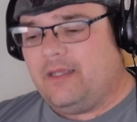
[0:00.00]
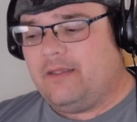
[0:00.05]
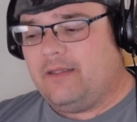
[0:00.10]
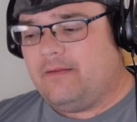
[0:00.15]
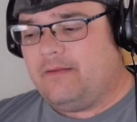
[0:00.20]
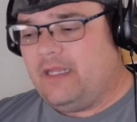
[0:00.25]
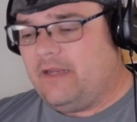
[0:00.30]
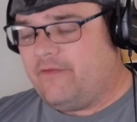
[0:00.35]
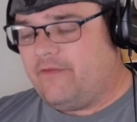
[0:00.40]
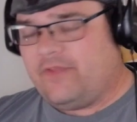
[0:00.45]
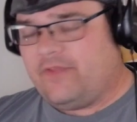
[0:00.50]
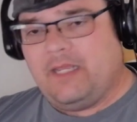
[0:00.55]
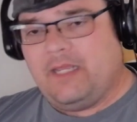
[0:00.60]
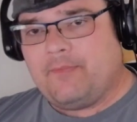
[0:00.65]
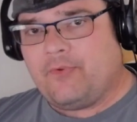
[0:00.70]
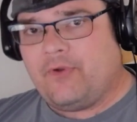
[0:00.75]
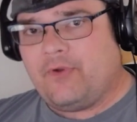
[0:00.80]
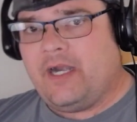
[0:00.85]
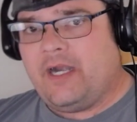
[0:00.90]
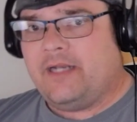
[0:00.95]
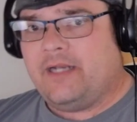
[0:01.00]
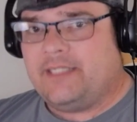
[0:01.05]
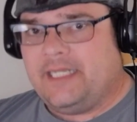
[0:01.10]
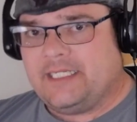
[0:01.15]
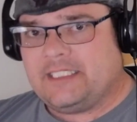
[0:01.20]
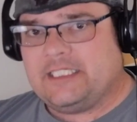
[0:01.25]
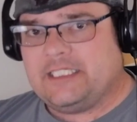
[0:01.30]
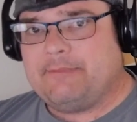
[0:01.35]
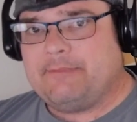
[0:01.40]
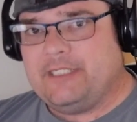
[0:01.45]
If the Emperor Had a
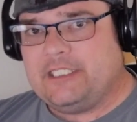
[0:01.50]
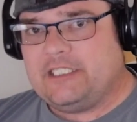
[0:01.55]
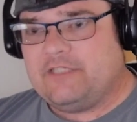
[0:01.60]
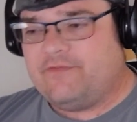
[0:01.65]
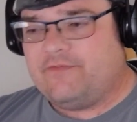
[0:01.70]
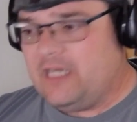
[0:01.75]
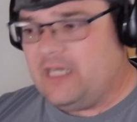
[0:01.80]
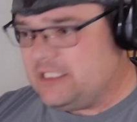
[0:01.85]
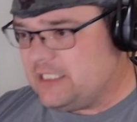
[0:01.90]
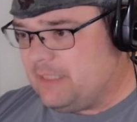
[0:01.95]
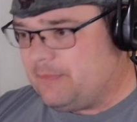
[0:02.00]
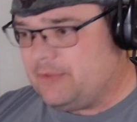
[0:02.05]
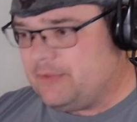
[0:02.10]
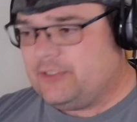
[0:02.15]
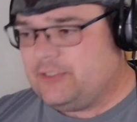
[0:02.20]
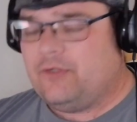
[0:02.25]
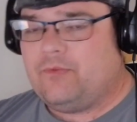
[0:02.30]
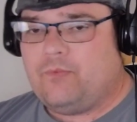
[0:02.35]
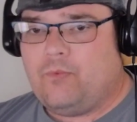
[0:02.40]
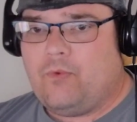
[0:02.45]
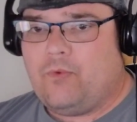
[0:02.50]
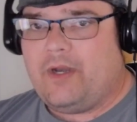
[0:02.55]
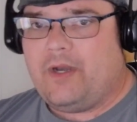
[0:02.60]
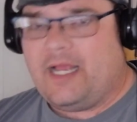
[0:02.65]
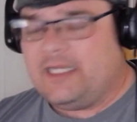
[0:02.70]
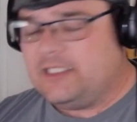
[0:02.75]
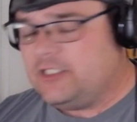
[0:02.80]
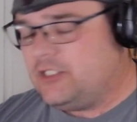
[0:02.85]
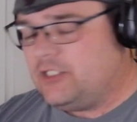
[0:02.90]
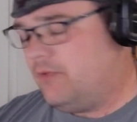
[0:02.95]
Texas Speech Device Episode 1.
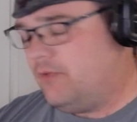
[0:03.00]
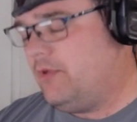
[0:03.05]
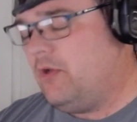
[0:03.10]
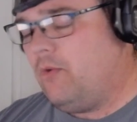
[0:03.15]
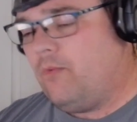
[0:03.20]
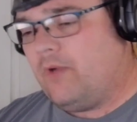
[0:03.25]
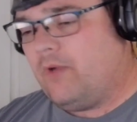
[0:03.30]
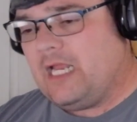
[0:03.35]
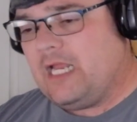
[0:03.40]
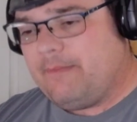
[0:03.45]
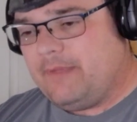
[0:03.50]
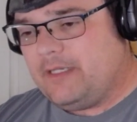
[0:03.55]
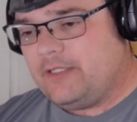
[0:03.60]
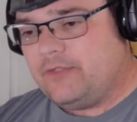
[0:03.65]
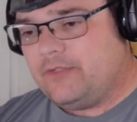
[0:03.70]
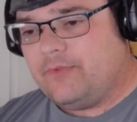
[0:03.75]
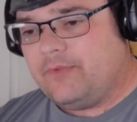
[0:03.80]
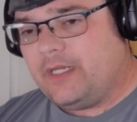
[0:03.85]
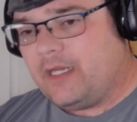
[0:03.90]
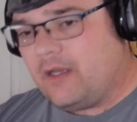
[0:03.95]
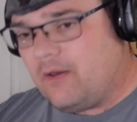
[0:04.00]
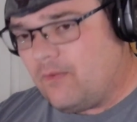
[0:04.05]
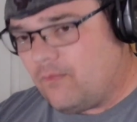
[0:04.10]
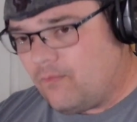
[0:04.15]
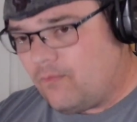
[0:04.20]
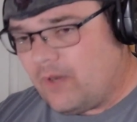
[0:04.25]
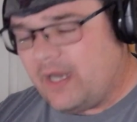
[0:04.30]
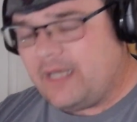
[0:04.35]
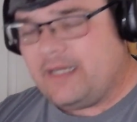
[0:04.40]
I don't know what I'd be doing right